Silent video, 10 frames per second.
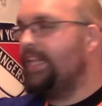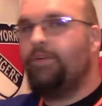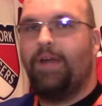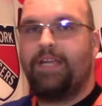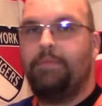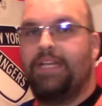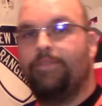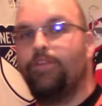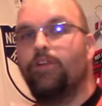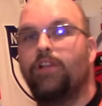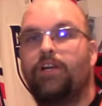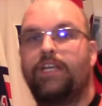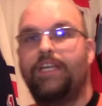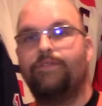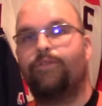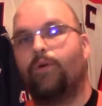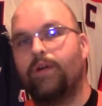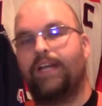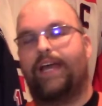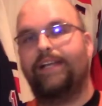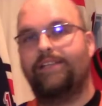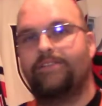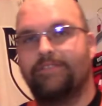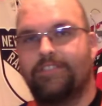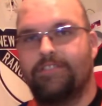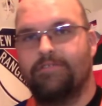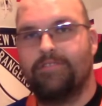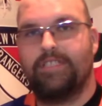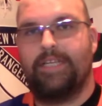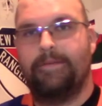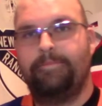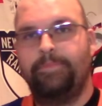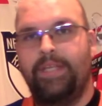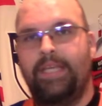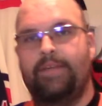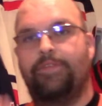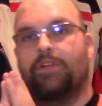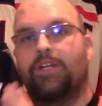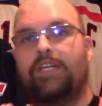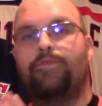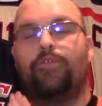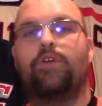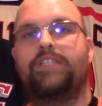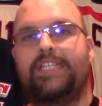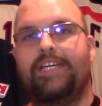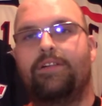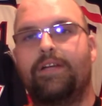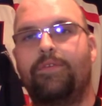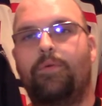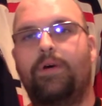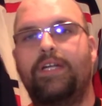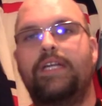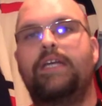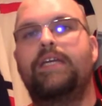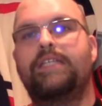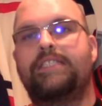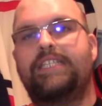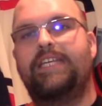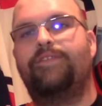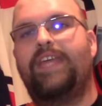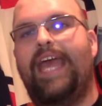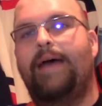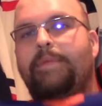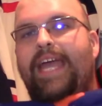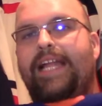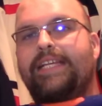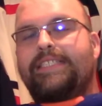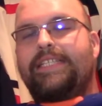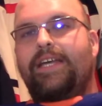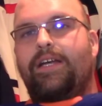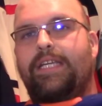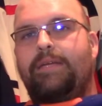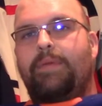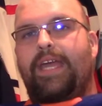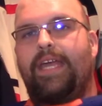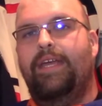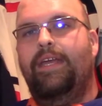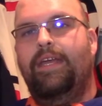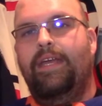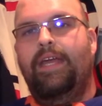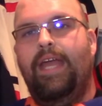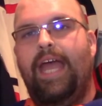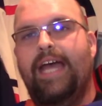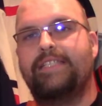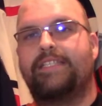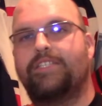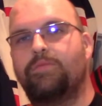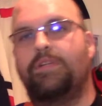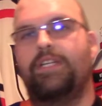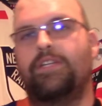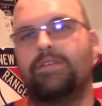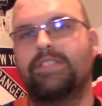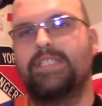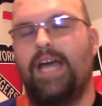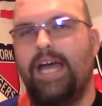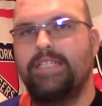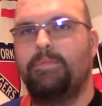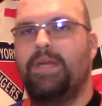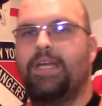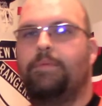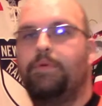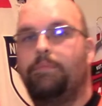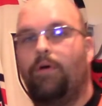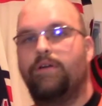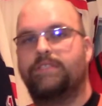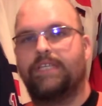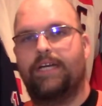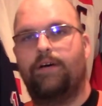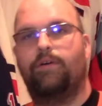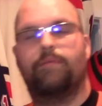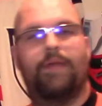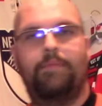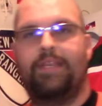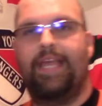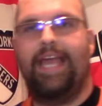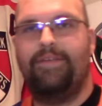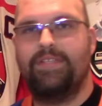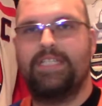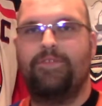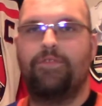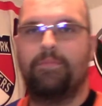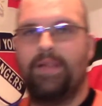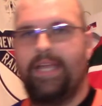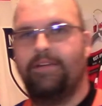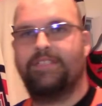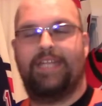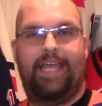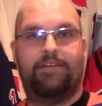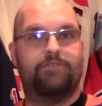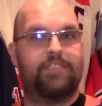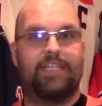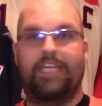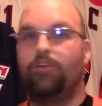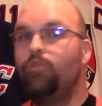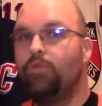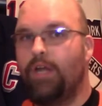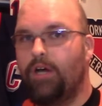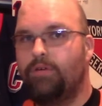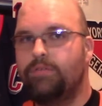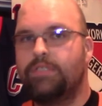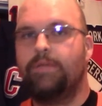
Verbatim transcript: recommend if you're looking for an Islanders jersey. If you're looking for a deal level one, see if Cap Galaxy on eBay has this one in your size. Pick up a Barzal, or maybe they have a different players and Anders Lee. Who knows?